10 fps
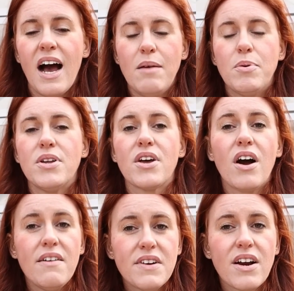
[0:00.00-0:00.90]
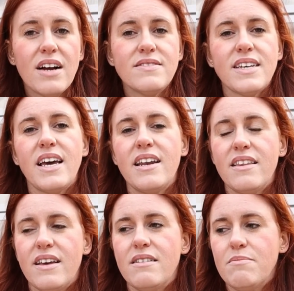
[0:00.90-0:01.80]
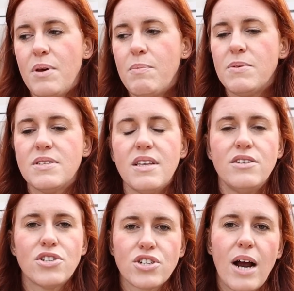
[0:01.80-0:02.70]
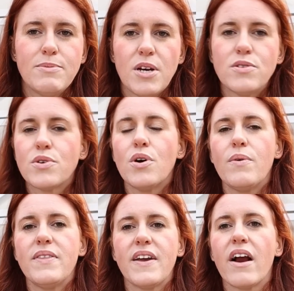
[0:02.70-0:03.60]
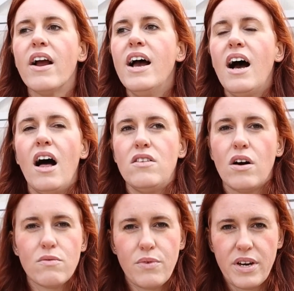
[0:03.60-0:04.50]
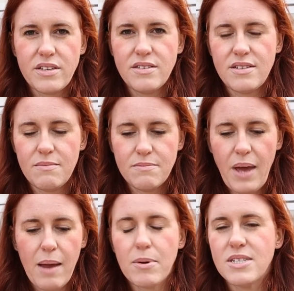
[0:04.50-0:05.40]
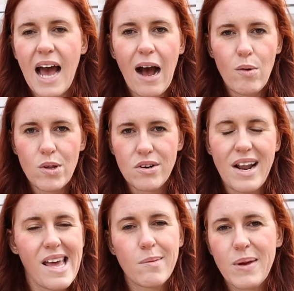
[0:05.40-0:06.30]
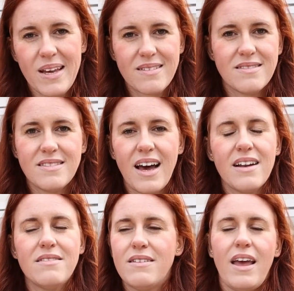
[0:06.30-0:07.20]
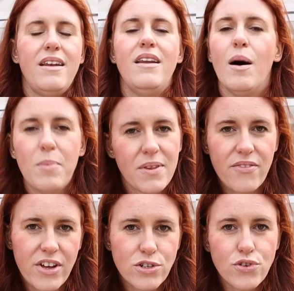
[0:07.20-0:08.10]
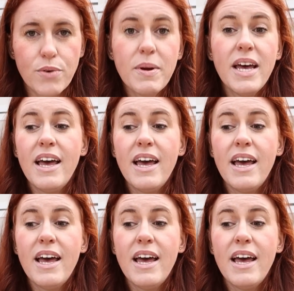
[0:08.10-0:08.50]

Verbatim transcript: I put the coffee grounds in, and then people's lunch scraps also go in there, along with some paper towel or napkins that end up in the lunchroom,